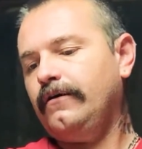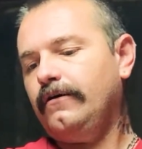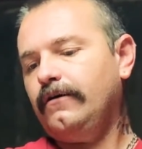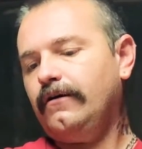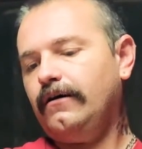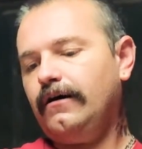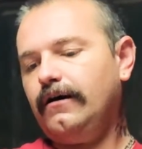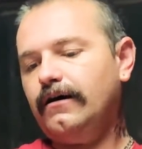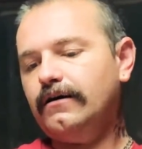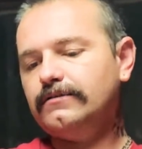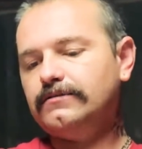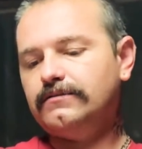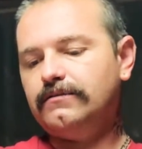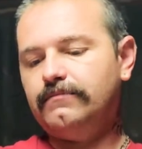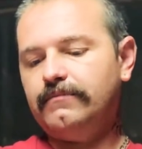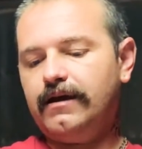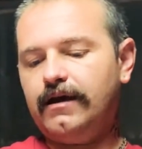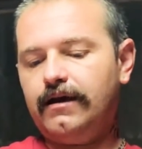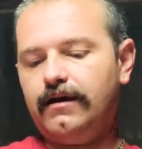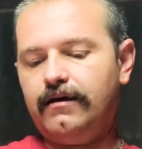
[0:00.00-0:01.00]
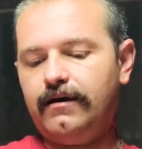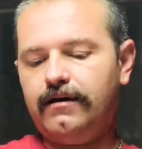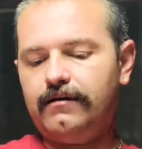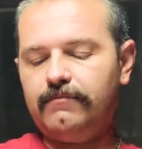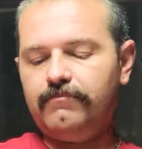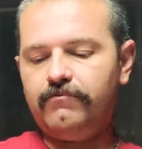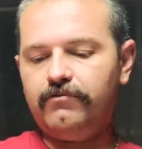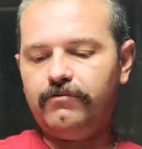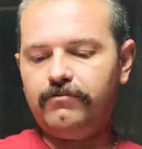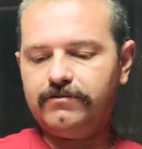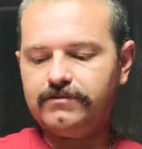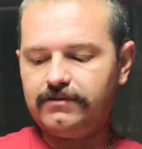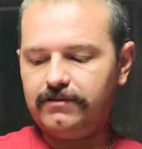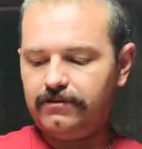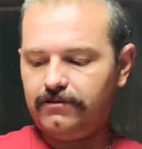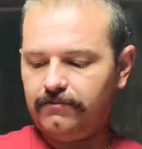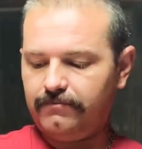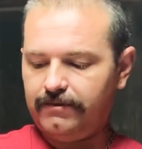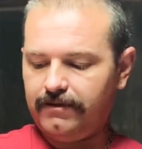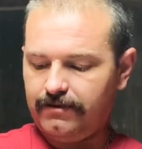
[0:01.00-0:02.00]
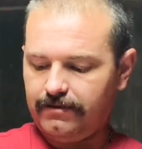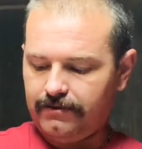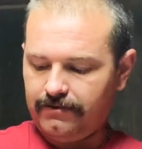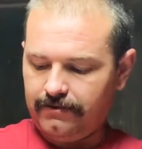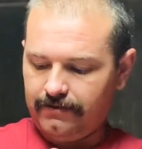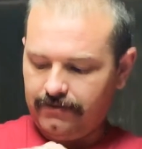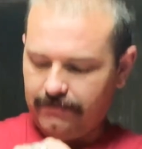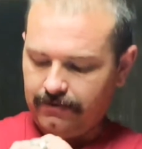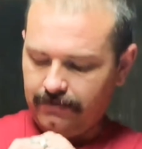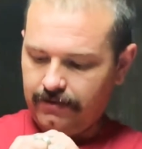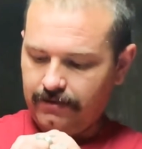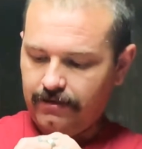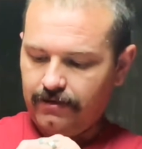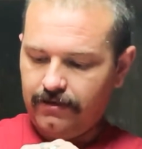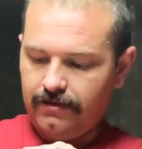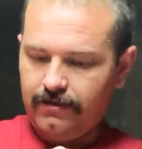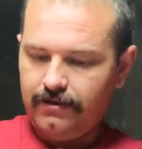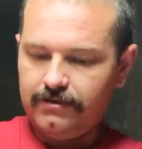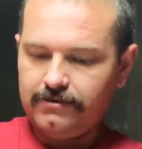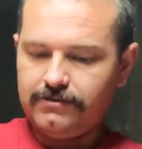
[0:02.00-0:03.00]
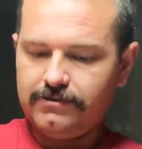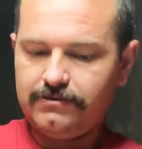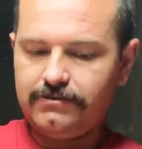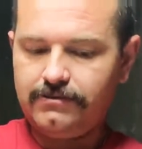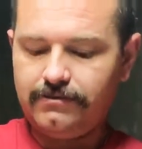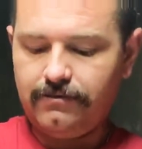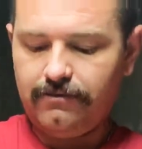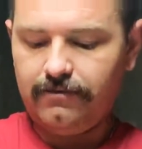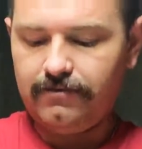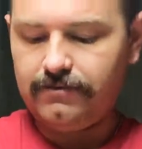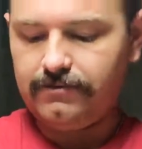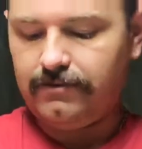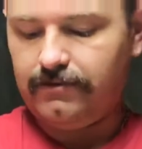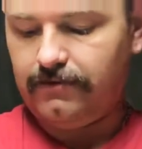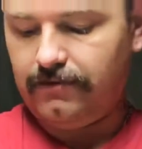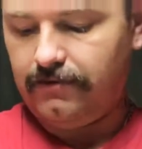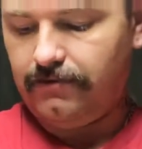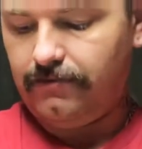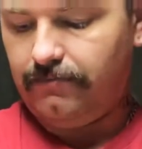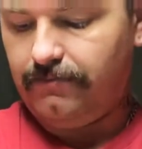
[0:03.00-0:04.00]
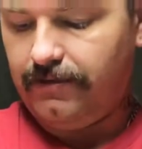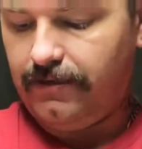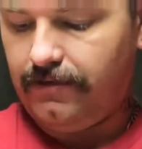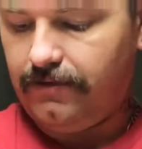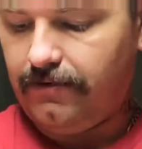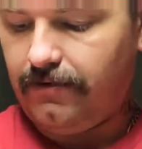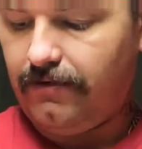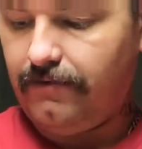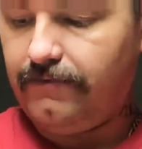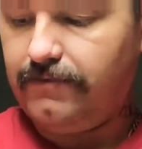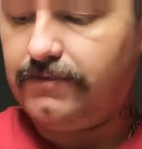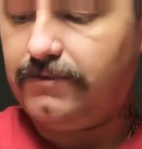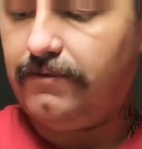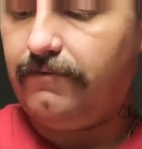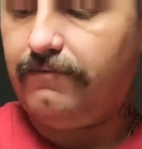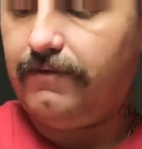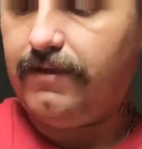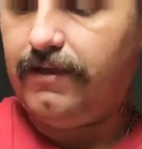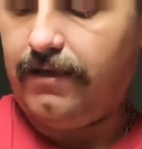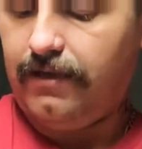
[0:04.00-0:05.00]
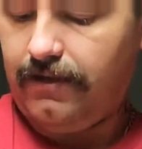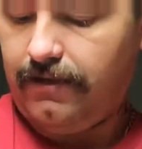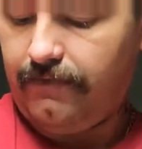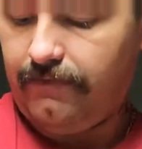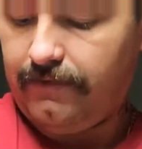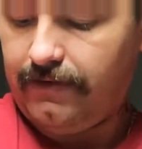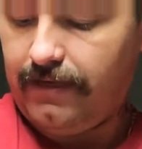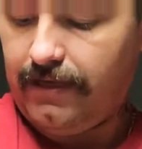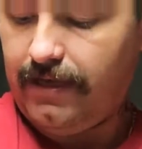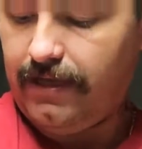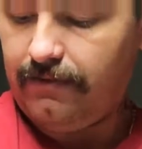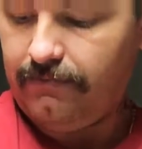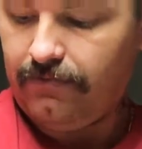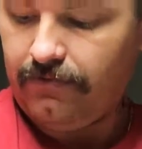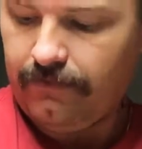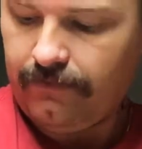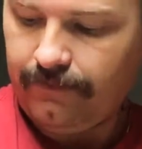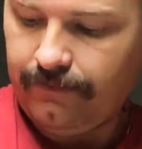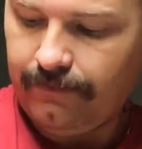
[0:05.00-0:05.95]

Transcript: Awesome animal. Was a little bit, she still is a little bit nervous of an animal.